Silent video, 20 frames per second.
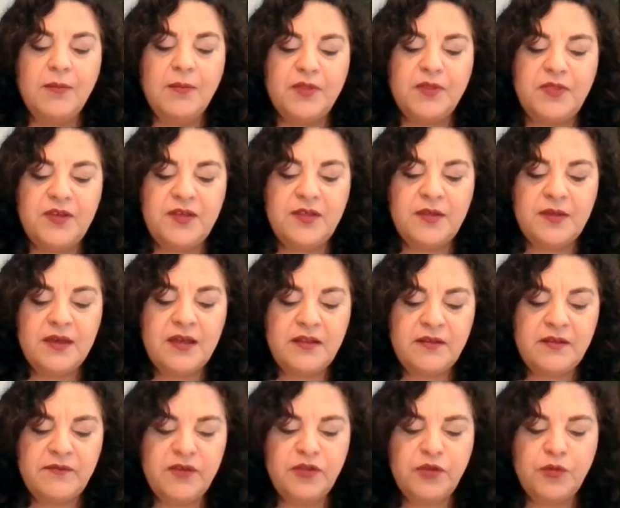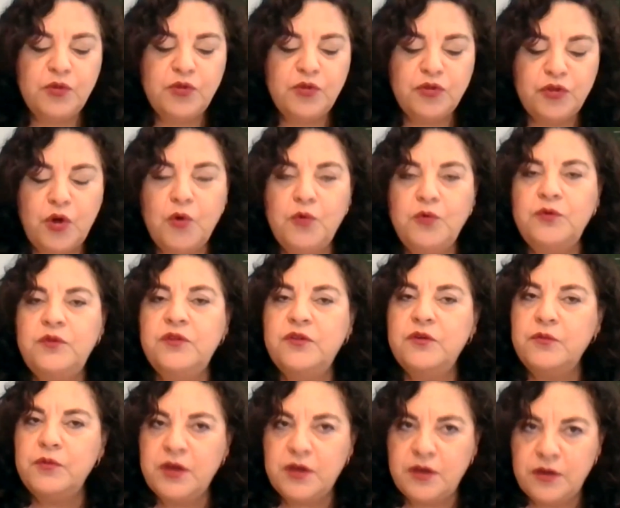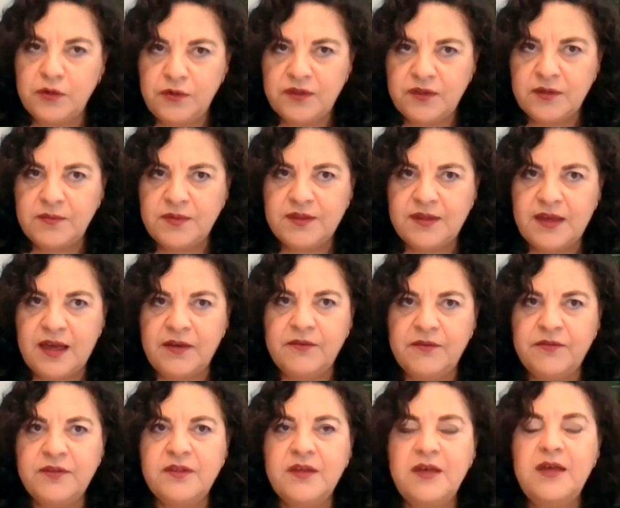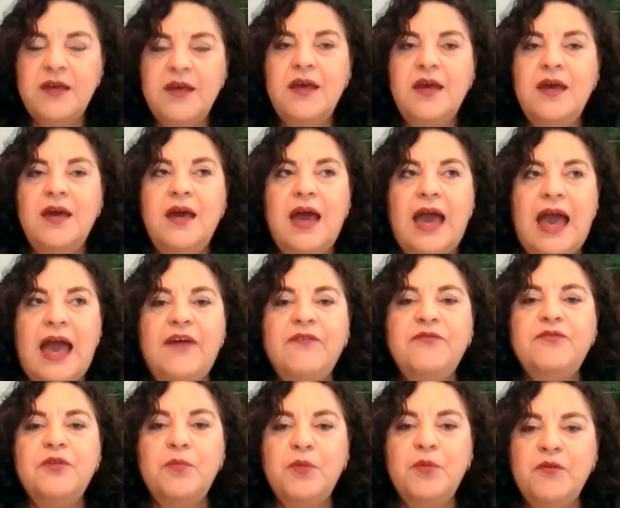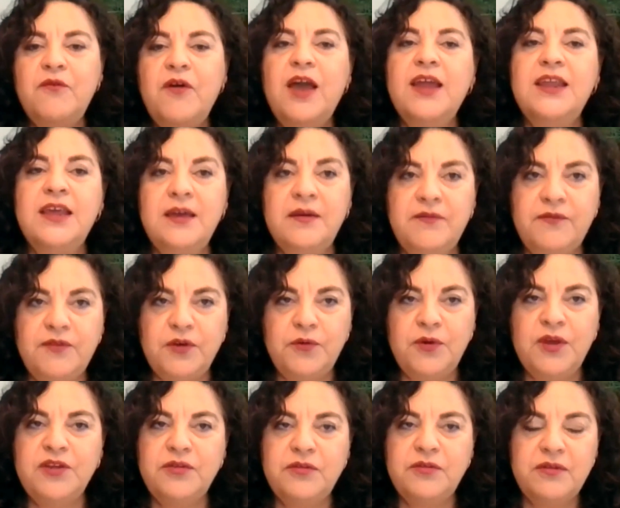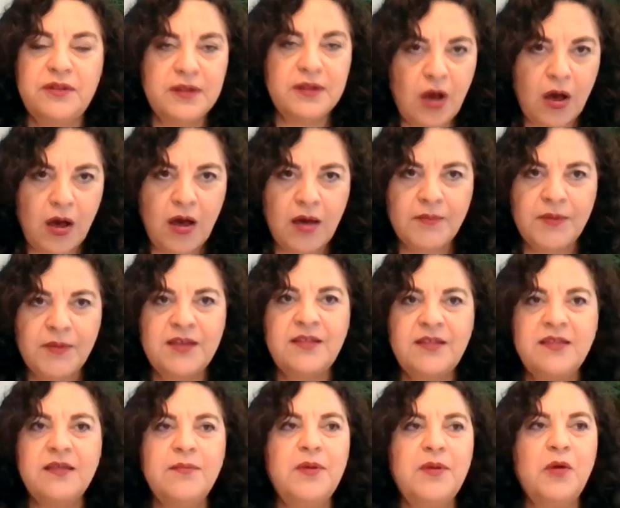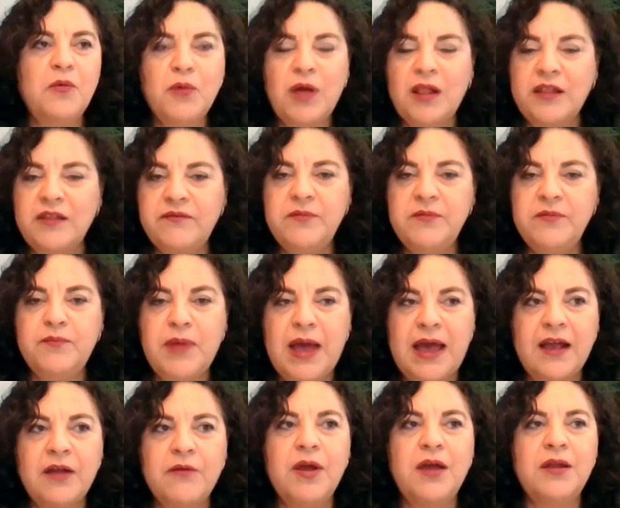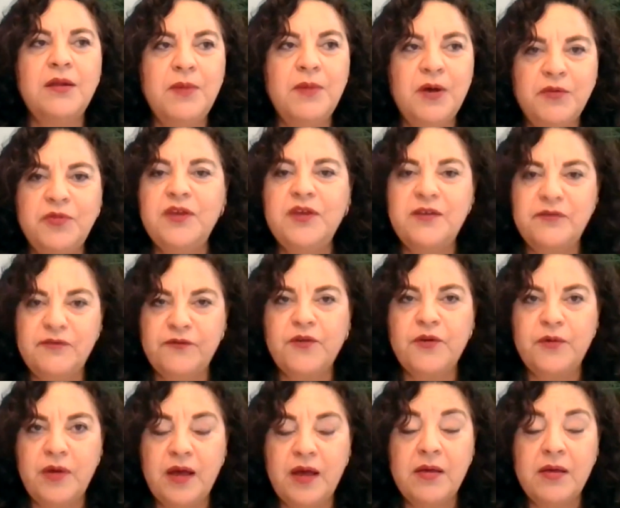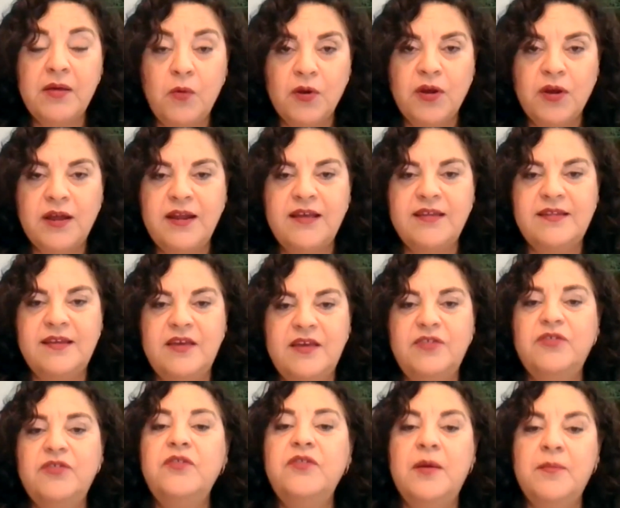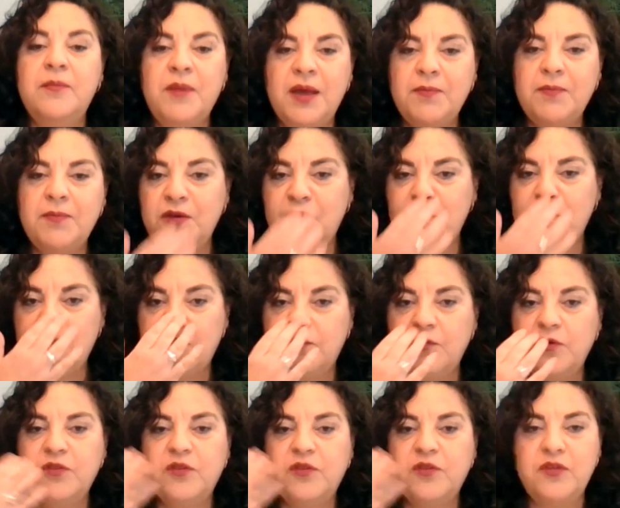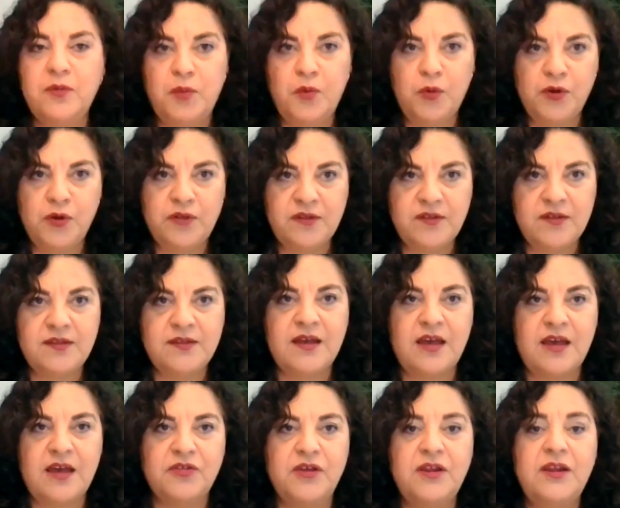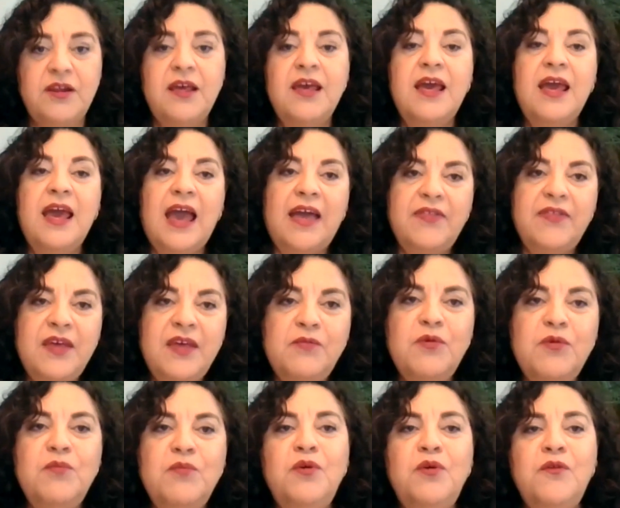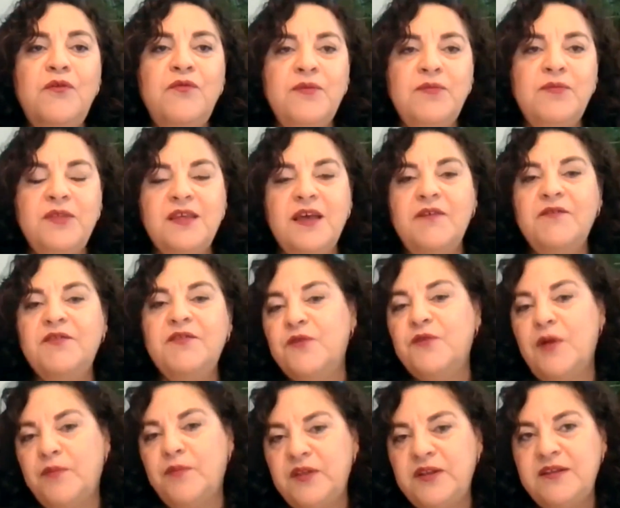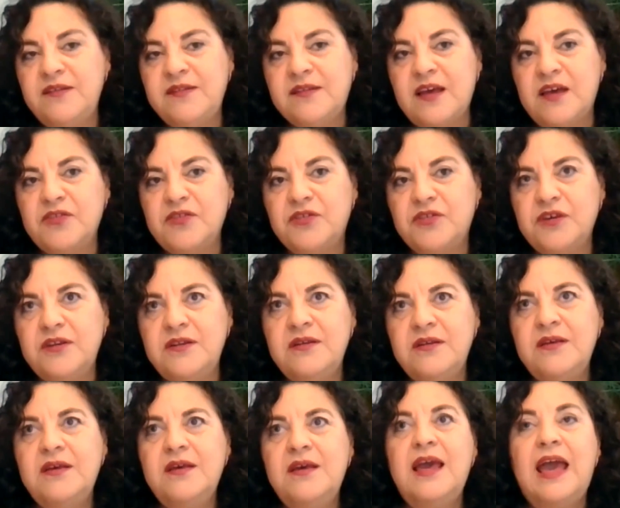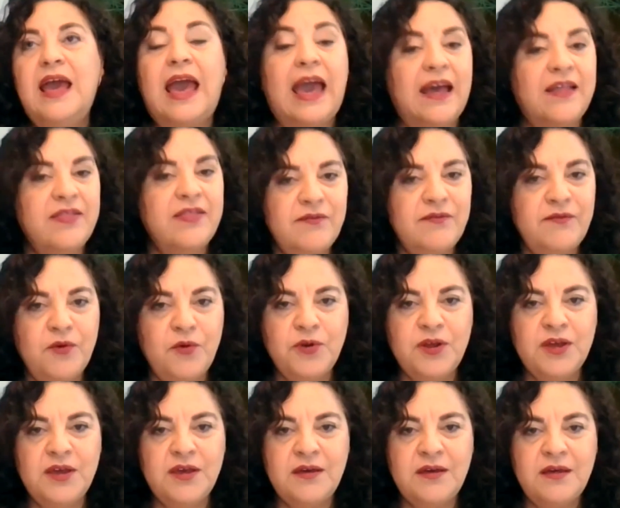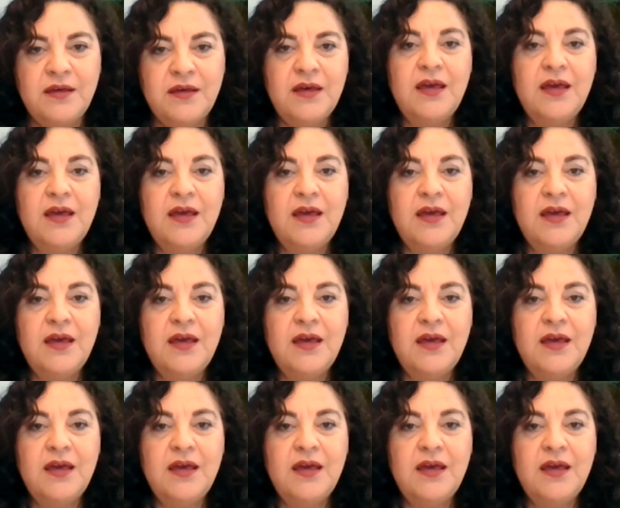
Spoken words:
But this individual chose to recuse themselves after providing a few comments about relevant background about the organization that might be useful to the board's discussion, and then remove themselves from the discussion and the voting.